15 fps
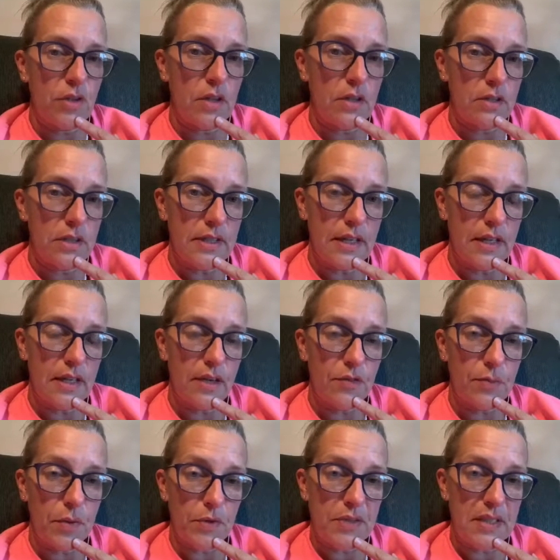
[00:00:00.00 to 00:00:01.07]
to get enough
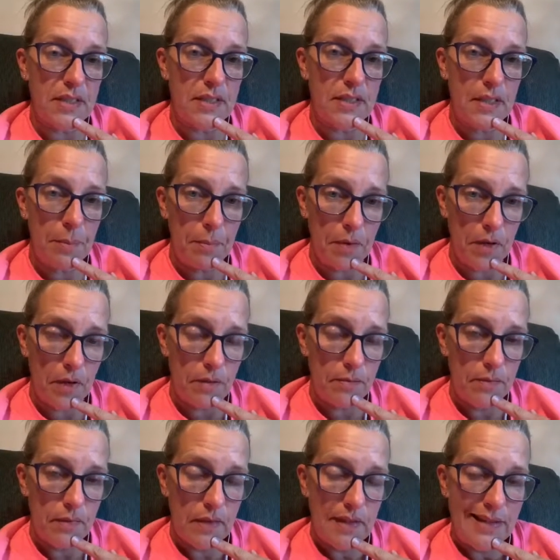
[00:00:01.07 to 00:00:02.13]
protein at supper,
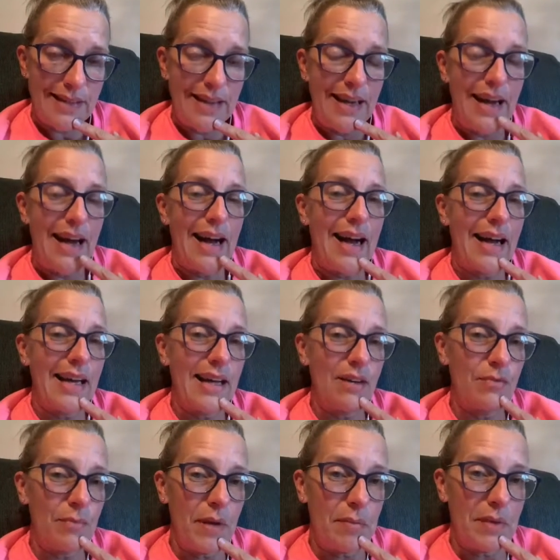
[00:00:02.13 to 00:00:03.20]
I have
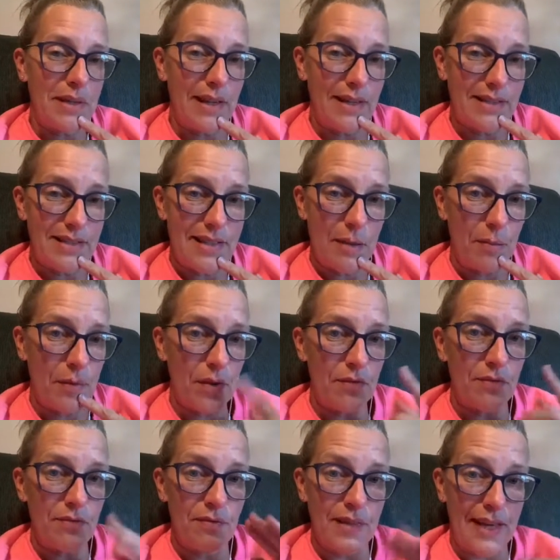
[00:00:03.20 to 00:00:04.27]
maybe let supper
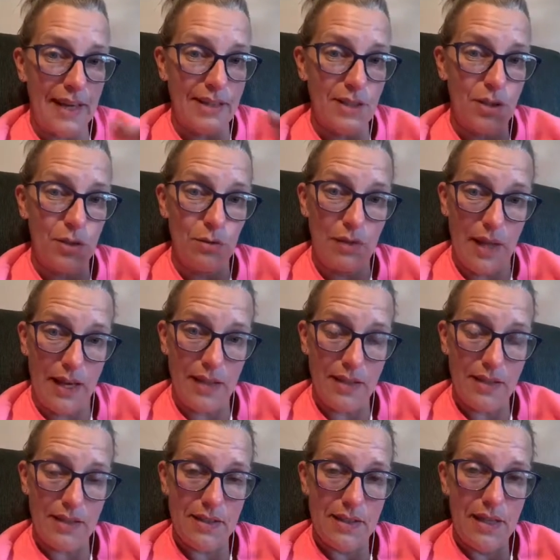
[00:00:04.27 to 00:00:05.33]
get too
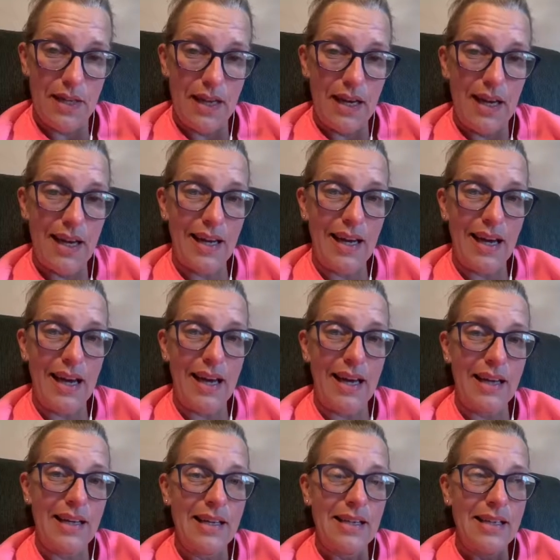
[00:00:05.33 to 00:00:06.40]
late and I
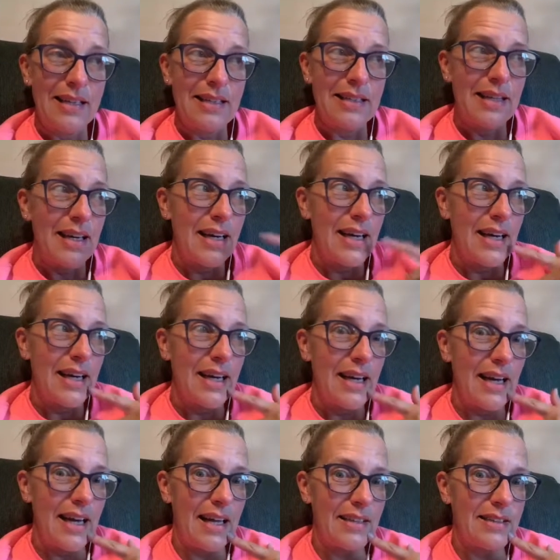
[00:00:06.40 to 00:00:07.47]

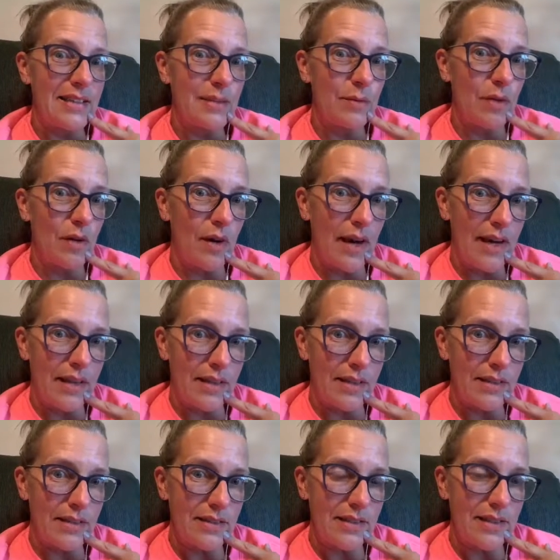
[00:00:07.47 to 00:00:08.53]
had some
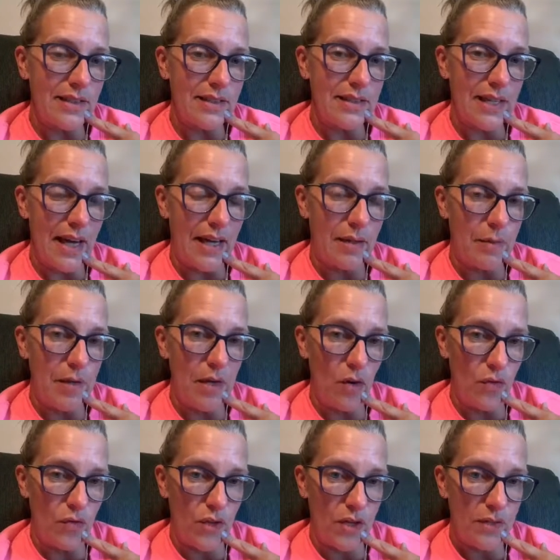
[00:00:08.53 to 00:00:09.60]
crackers to tide me over.